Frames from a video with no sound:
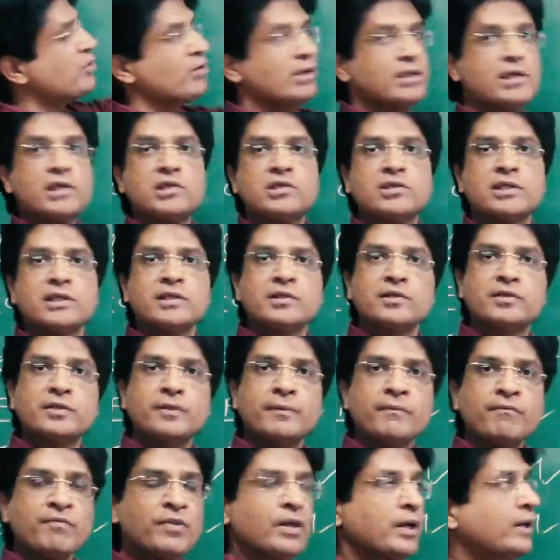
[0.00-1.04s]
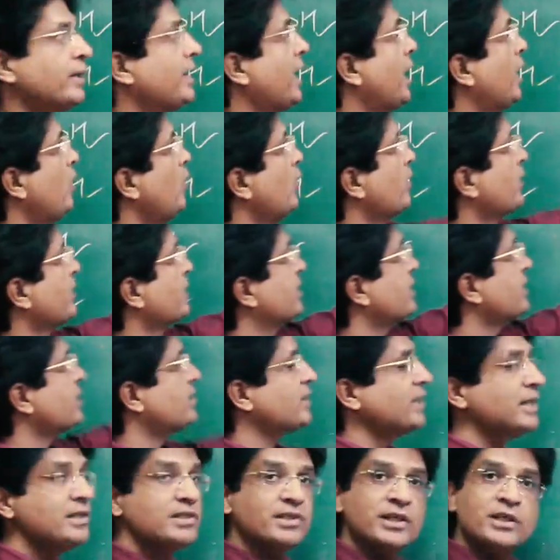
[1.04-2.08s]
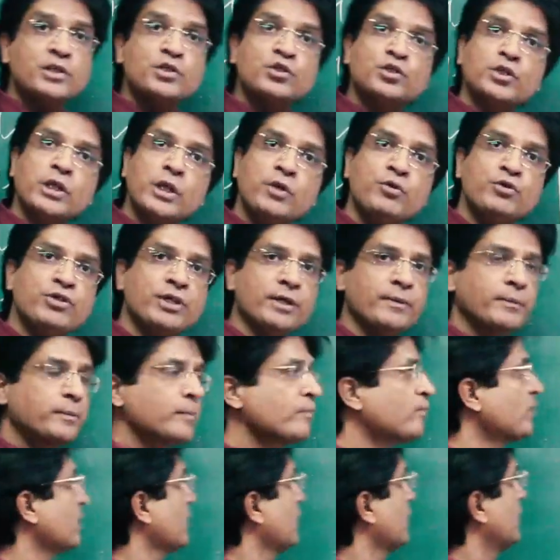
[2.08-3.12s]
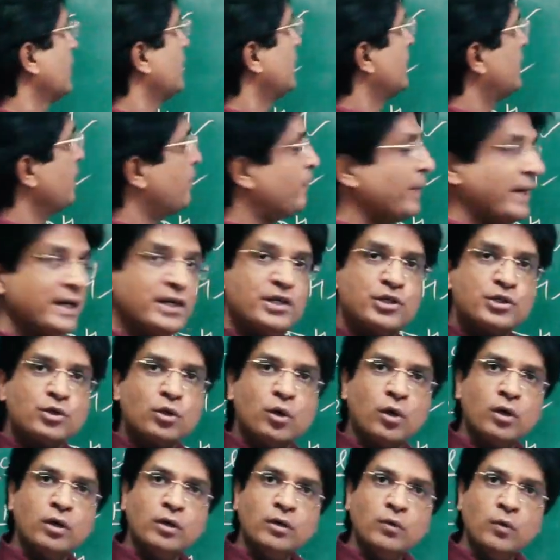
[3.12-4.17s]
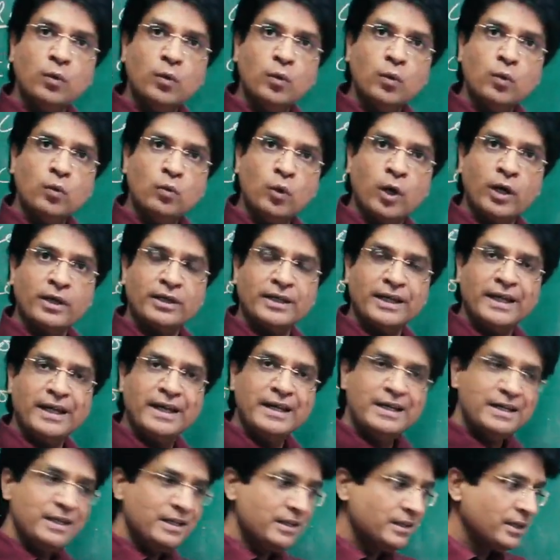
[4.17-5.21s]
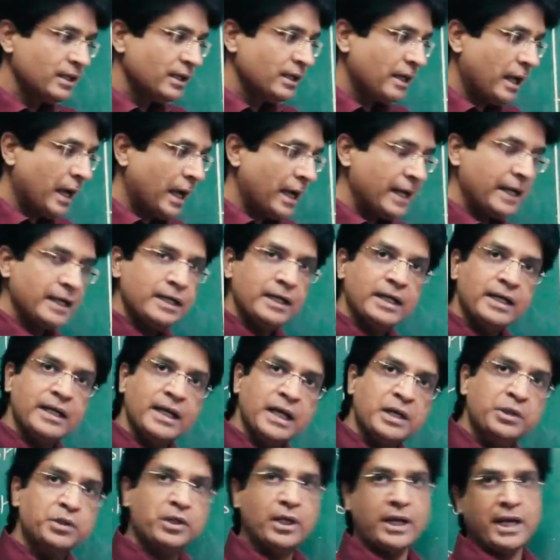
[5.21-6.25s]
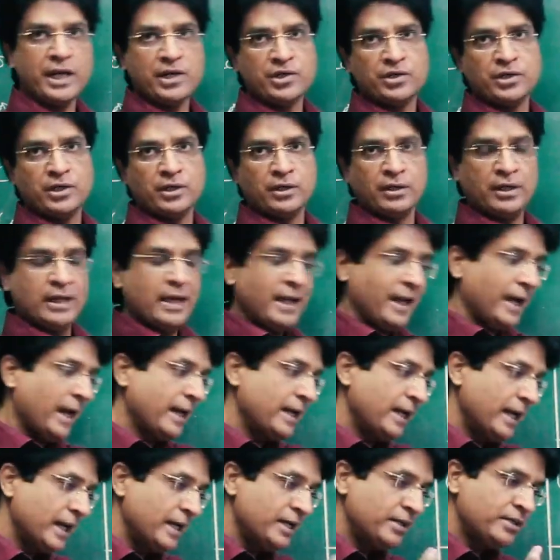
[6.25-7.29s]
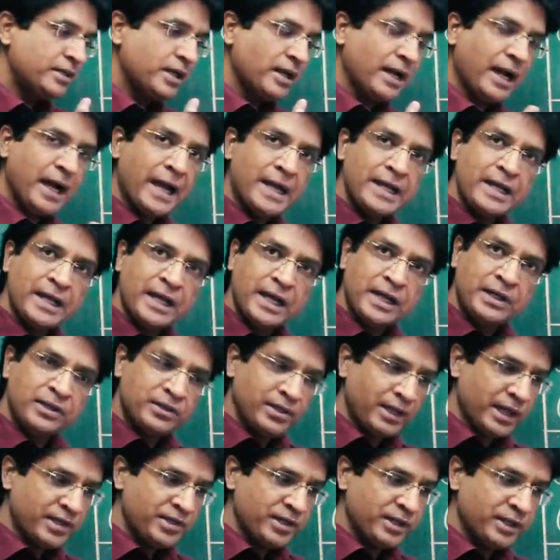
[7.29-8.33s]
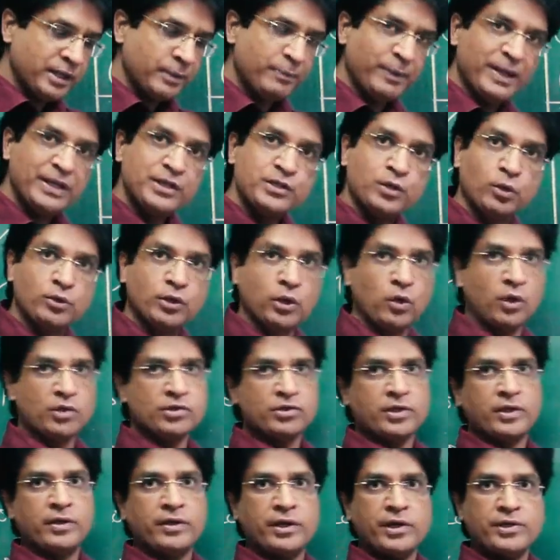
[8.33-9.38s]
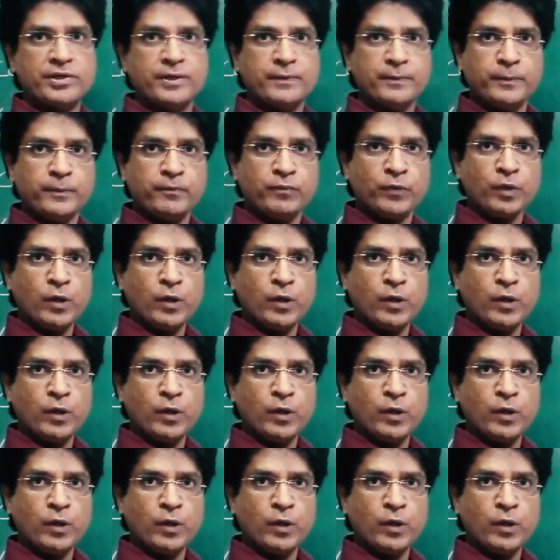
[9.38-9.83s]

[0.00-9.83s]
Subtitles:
resistance. Now resistance in solution, depends on what? Inter-ionic interaction. And inter-ionic interaction depends on the concentration.